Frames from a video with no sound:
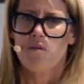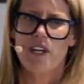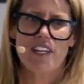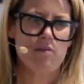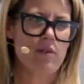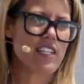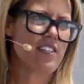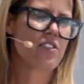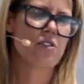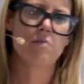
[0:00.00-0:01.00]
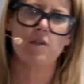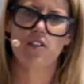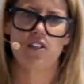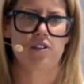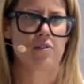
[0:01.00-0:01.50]
We're super
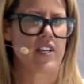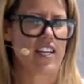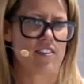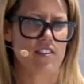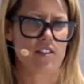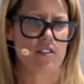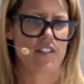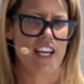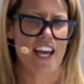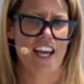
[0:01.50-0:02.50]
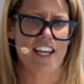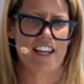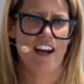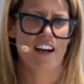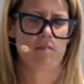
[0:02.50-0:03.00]
new here in the
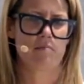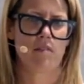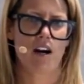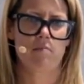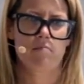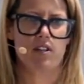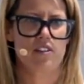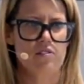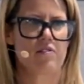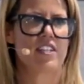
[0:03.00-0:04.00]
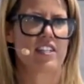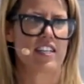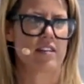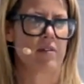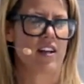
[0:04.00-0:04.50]
UK. I'm British
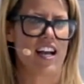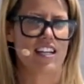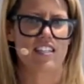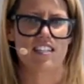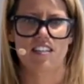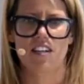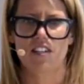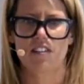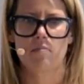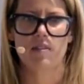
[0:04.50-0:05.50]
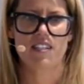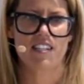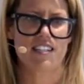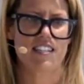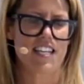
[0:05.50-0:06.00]
originally, but I actually started the
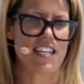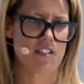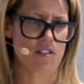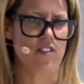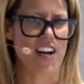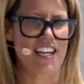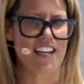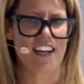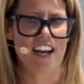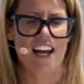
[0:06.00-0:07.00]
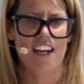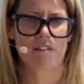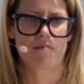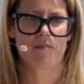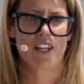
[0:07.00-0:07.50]
business in Australia.
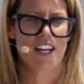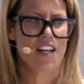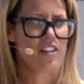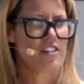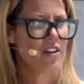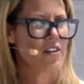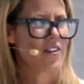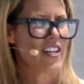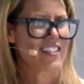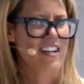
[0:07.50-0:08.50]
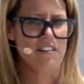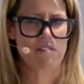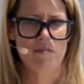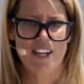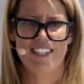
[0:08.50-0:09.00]
So it's kind of
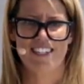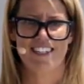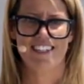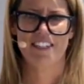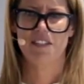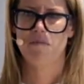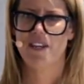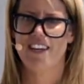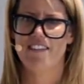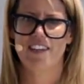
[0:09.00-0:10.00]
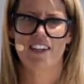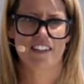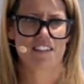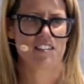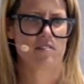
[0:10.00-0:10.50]
amazing suddenly to be here in
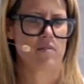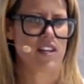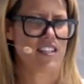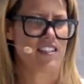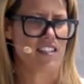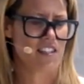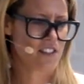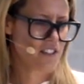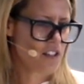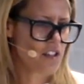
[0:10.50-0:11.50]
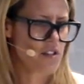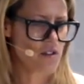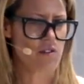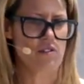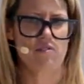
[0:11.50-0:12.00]
London where there's this
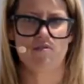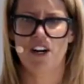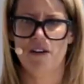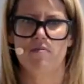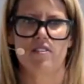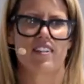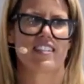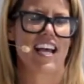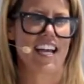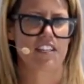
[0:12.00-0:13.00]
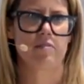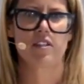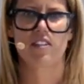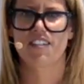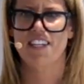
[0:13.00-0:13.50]
huge, vibrant tech
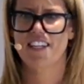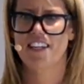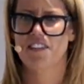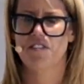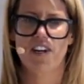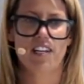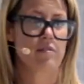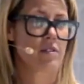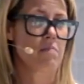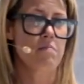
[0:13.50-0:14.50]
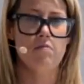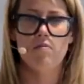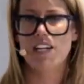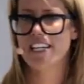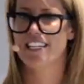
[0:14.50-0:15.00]
community. Australia was a
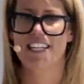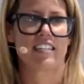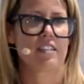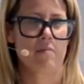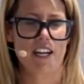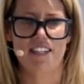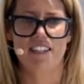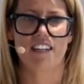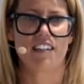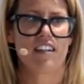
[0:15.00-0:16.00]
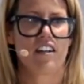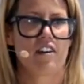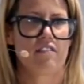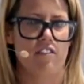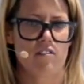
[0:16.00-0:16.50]
brilliant incubator
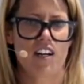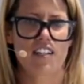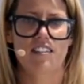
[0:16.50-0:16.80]
for